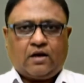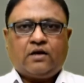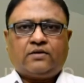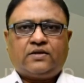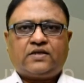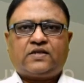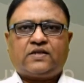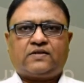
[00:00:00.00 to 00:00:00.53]

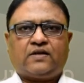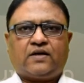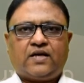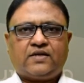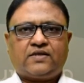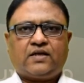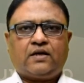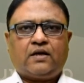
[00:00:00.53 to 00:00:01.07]
This is the
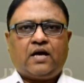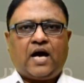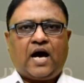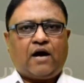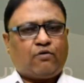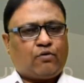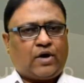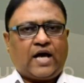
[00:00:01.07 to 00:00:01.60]
reason I
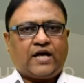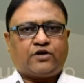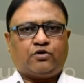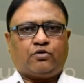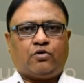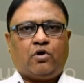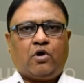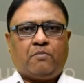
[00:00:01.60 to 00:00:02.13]
would like
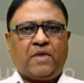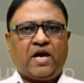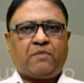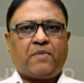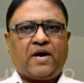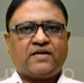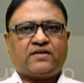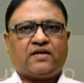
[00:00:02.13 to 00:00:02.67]
to make
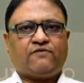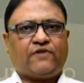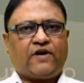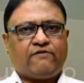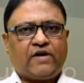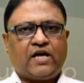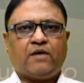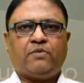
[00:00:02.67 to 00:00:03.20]
myself
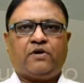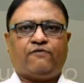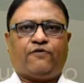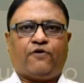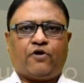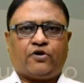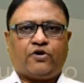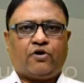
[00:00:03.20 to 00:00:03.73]
available
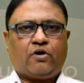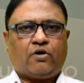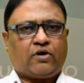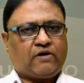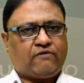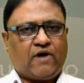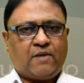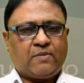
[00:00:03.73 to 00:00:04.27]
for your
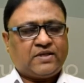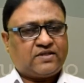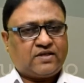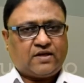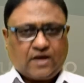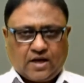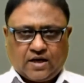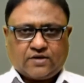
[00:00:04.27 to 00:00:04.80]
requirements and
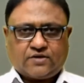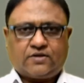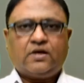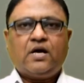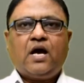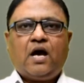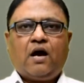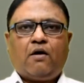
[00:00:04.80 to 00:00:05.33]
needs.
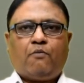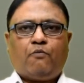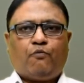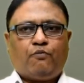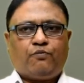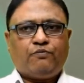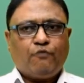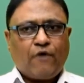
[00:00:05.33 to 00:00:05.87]

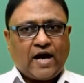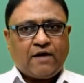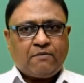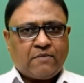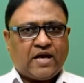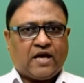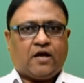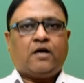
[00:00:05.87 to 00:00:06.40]
Why
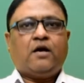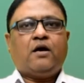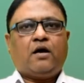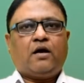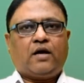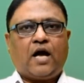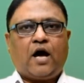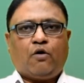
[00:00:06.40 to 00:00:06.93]
me?
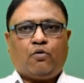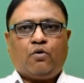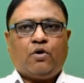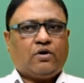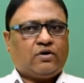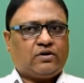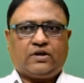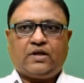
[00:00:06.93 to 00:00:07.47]
Now,
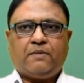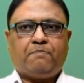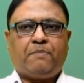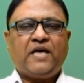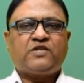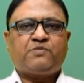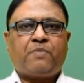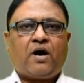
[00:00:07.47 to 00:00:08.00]
the
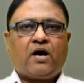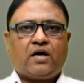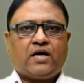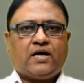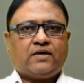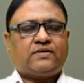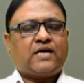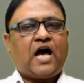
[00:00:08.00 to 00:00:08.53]
best part
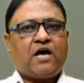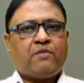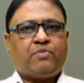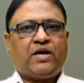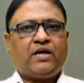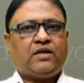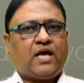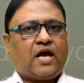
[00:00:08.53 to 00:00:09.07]
is I
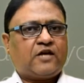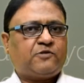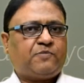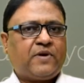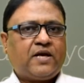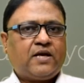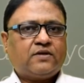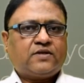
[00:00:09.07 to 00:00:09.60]
bring the
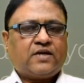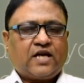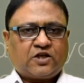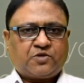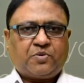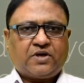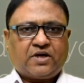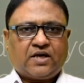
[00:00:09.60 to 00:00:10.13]
experience and
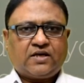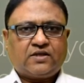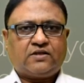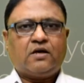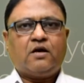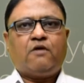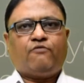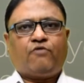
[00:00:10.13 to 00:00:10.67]
expertise
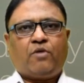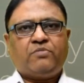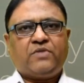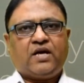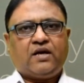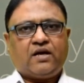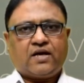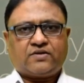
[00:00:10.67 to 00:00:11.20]
from the
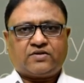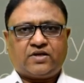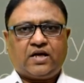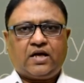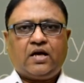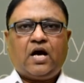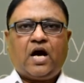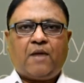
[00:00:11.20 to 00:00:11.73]
industry.
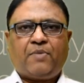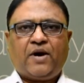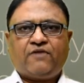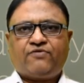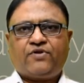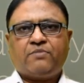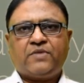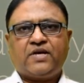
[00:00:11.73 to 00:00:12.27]
Apart
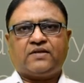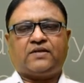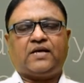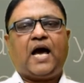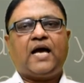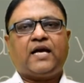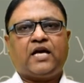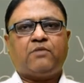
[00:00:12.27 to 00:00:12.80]
from this,
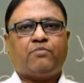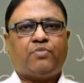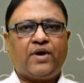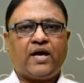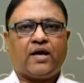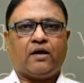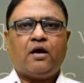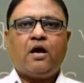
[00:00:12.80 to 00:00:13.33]
I can
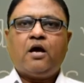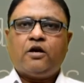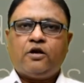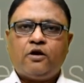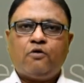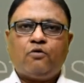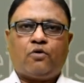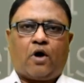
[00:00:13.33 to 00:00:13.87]
bring
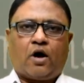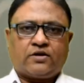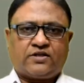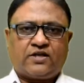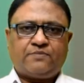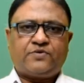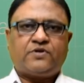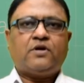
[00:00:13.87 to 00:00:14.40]
new
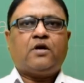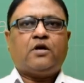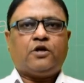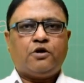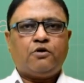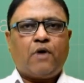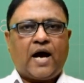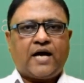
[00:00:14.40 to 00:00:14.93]
concepts,
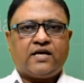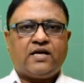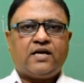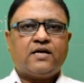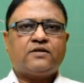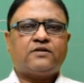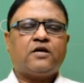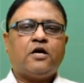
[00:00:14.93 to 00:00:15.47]
new
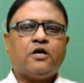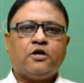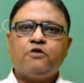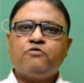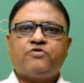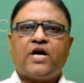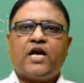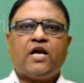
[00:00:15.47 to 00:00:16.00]
ideas, new
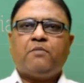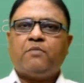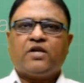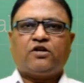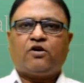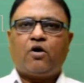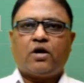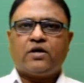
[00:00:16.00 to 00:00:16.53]
training
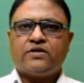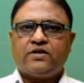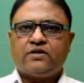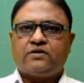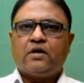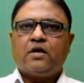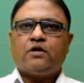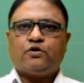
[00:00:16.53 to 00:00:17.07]
methodologies
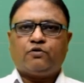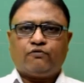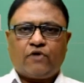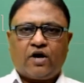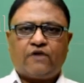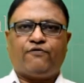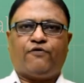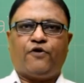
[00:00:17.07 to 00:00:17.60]
to
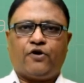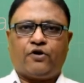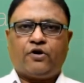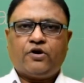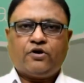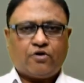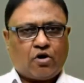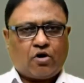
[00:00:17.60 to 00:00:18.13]
work for
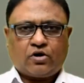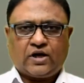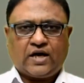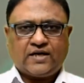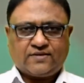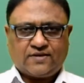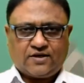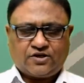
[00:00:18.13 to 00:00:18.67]
your
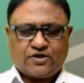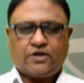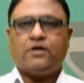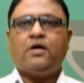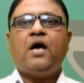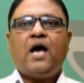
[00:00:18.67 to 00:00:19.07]
organization.